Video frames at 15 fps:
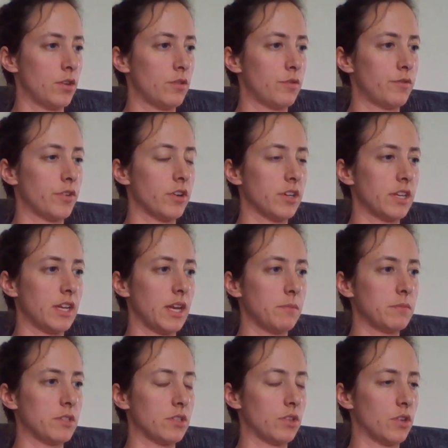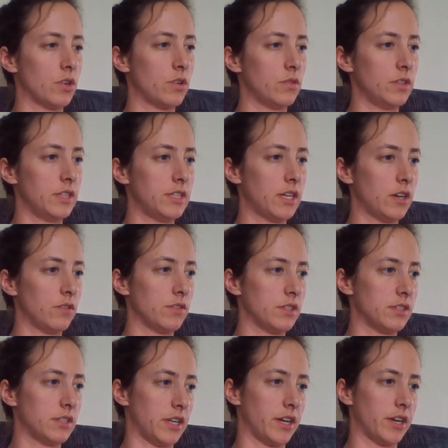Fern came slowly down the
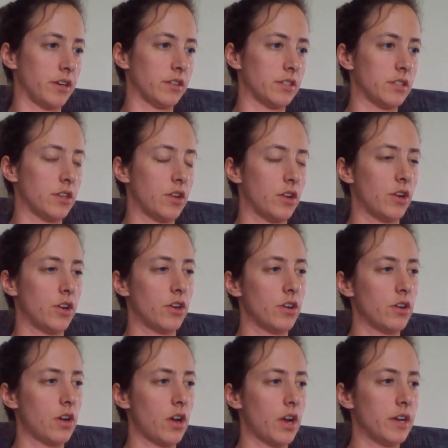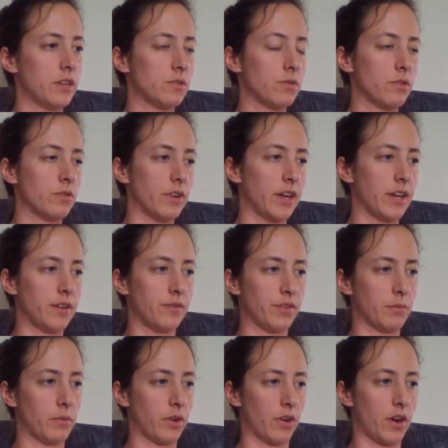stairs. Her eyes were red
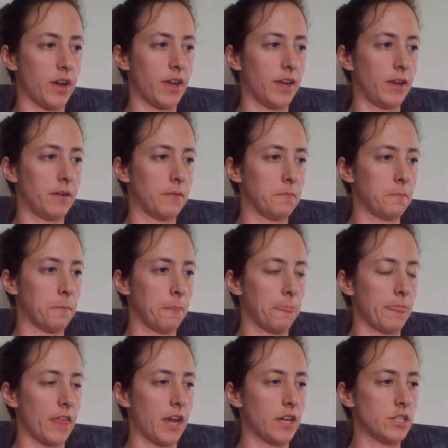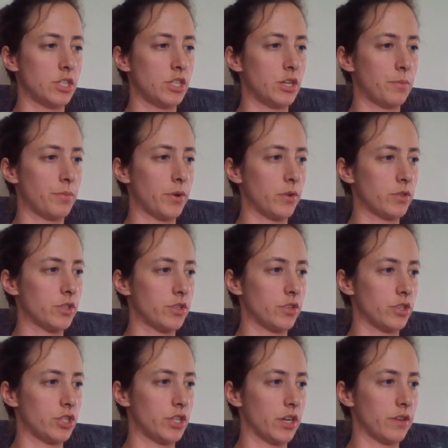from crying. As she approached her
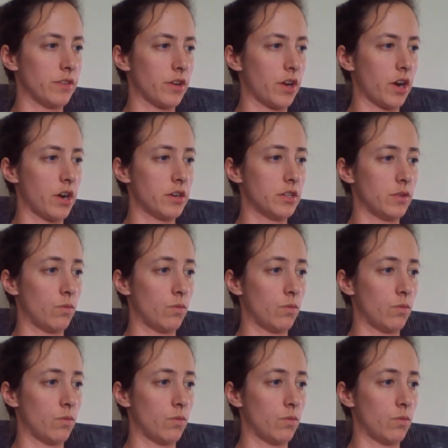chair, the carton